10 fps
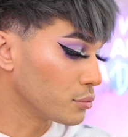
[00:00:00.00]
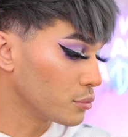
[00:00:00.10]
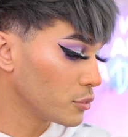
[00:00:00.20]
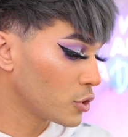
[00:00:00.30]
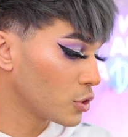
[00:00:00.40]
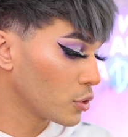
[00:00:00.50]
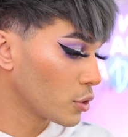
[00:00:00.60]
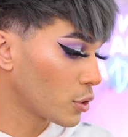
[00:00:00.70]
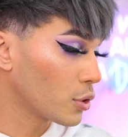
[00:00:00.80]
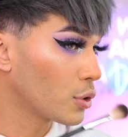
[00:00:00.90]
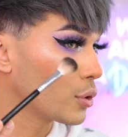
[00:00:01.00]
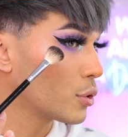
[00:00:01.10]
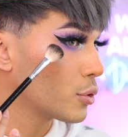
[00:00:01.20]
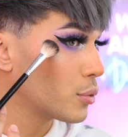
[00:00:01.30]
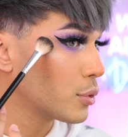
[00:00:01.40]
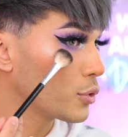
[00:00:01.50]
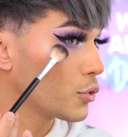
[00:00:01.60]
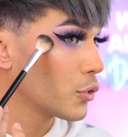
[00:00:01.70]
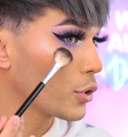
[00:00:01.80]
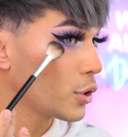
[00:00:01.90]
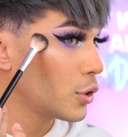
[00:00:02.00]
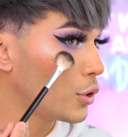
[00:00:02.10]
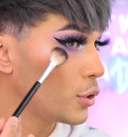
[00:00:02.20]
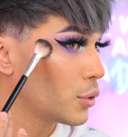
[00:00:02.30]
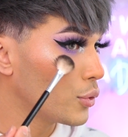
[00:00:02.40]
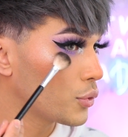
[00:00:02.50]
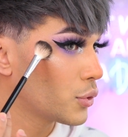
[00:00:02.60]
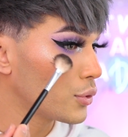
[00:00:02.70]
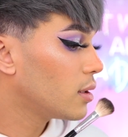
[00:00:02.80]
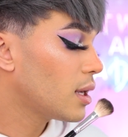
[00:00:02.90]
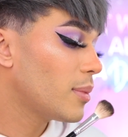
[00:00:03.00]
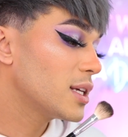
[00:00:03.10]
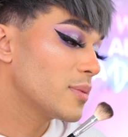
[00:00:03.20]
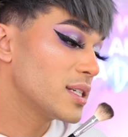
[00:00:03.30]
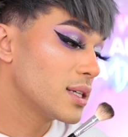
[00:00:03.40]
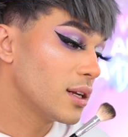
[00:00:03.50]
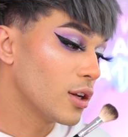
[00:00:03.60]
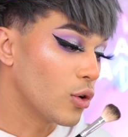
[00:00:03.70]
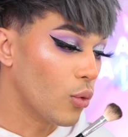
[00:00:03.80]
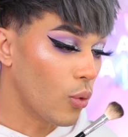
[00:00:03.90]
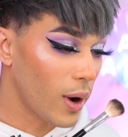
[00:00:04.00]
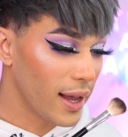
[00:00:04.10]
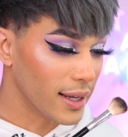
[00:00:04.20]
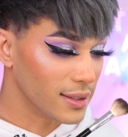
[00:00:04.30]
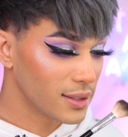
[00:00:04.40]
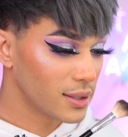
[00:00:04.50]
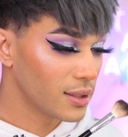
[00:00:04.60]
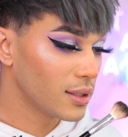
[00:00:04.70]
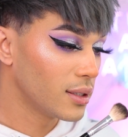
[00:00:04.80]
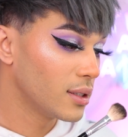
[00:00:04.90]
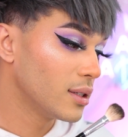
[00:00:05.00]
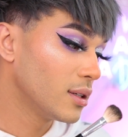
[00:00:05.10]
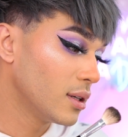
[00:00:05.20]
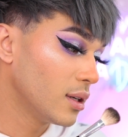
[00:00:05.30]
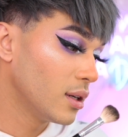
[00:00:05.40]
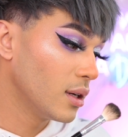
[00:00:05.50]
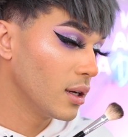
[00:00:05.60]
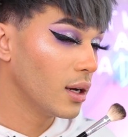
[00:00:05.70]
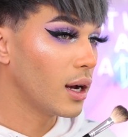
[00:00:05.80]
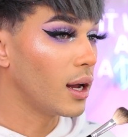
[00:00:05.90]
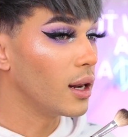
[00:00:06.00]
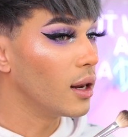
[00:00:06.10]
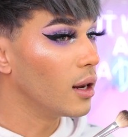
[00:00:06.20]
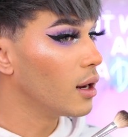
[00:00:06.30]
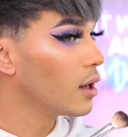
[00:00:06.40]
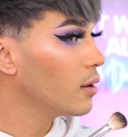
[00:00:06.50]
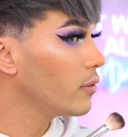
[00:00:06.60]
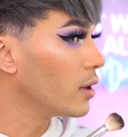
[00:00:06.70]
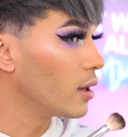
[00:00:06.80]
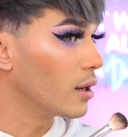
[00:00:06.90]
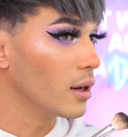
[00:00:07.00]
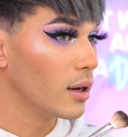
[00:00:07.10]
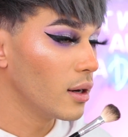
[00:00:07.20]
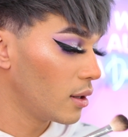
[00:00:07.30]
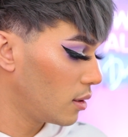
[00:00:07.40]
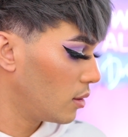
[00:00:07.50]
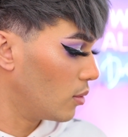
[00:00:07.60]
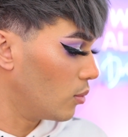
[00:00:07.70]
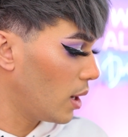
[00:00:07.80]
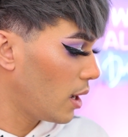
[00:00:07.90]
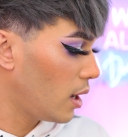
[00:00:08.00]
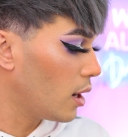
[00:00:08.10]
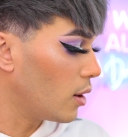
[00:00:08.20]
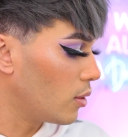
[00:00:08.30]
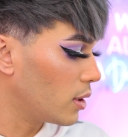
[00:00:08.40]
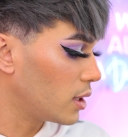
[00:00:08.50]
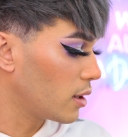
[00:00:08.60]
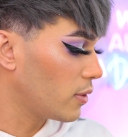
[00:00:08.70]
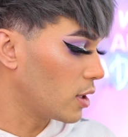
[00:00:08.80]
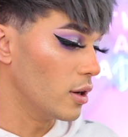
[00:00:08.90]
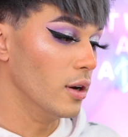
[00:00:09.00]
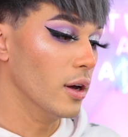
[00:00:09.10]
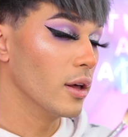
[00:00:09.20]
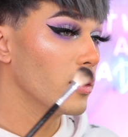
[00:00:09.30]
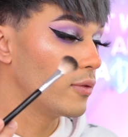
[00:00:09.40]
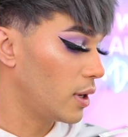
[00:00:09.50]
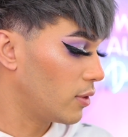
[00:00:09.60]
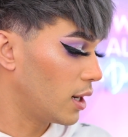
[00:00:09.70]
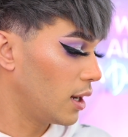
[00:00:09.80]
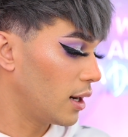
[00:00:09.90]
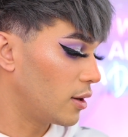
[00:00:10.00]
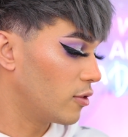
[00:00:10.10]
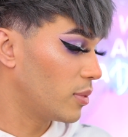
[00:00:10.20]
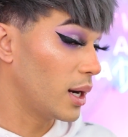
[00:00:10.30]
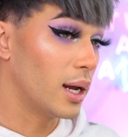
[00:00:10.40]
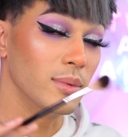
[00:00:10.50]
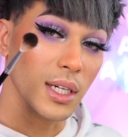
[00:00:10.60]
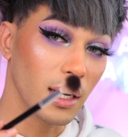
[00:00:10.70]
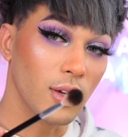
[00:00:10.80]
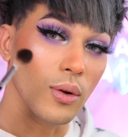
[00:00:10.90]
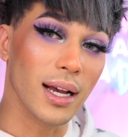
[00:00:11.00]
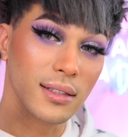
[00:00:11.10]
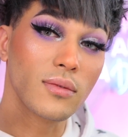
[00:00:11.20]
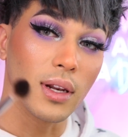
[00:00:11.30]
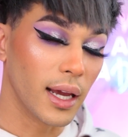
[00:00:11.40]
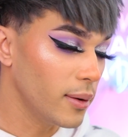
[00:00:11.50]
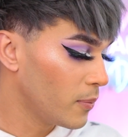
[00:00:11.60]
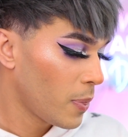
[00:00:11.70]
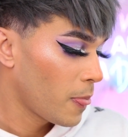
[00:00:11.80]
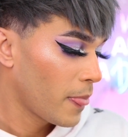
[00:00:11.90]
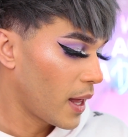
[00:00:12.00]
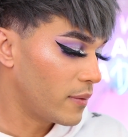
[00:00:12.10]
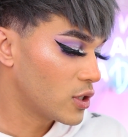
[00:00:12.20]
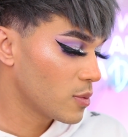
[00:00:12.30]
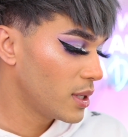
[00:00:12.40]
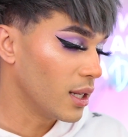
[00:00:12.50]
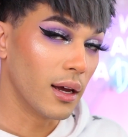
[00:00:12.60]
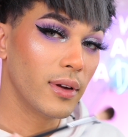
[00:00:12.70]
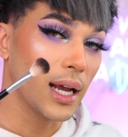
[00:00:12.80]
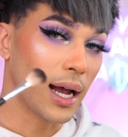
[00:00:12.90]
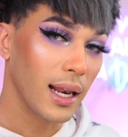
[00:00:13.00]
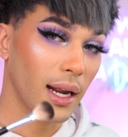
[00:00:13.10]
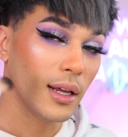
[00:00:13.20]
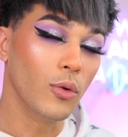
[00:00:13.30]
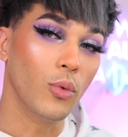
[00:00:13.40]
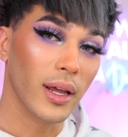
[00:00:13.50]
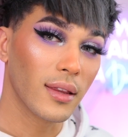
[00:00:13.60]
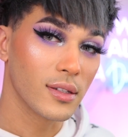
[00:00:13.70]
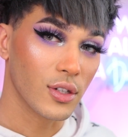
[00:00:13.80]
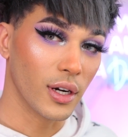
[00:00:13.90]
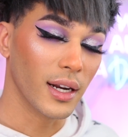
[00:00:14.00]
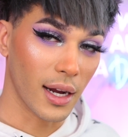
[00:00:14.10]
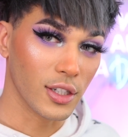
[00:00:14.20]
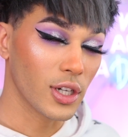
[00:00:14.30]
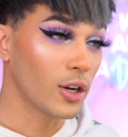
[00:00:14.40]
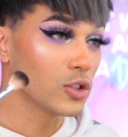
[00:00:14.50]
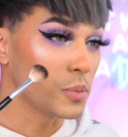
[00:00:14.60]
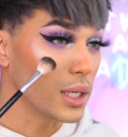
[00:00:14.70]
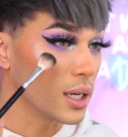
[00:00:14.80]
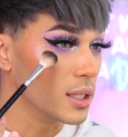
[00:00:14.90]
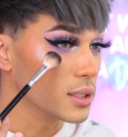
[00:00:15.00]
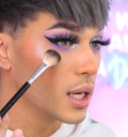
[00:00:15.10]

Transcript: It's looking cute. It's looking cute. That makes my skin look wet. I love it. Wow, I think I found another favorite highlighter of mine. I'm telling you, as of late, I've just been loving highlighting with certain eyeshadows because